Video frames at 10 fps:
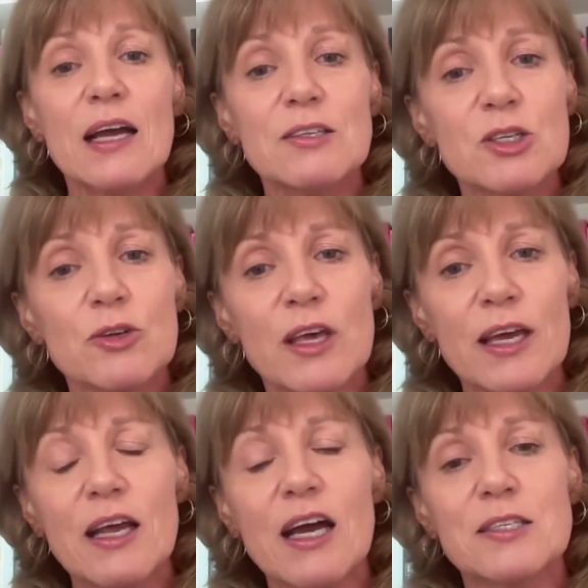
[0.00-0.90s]
And so
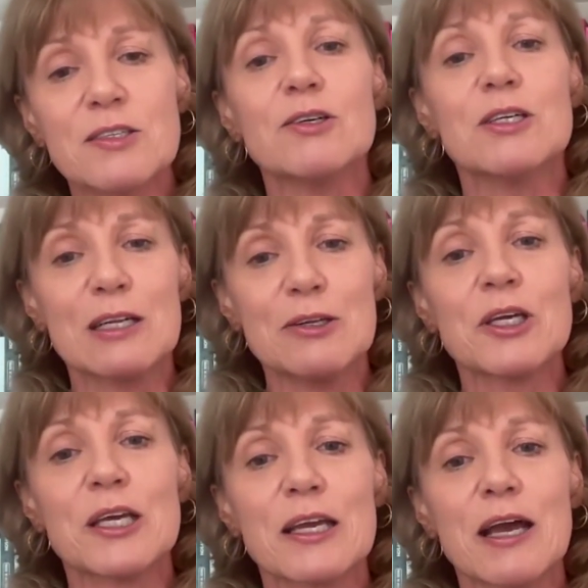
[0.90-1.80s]
then I started
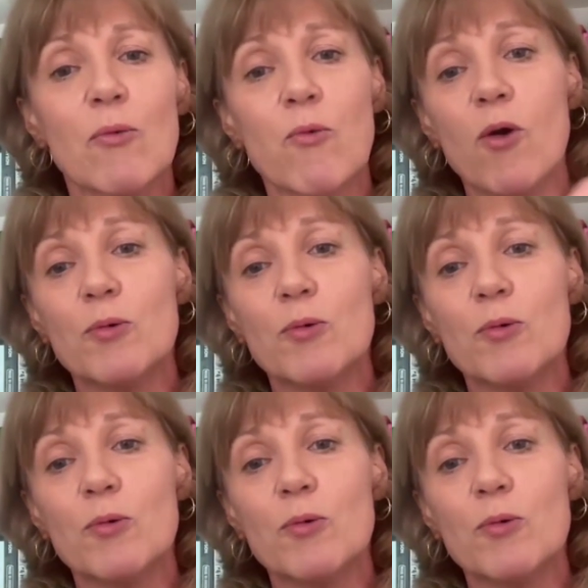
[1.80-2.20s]
looking at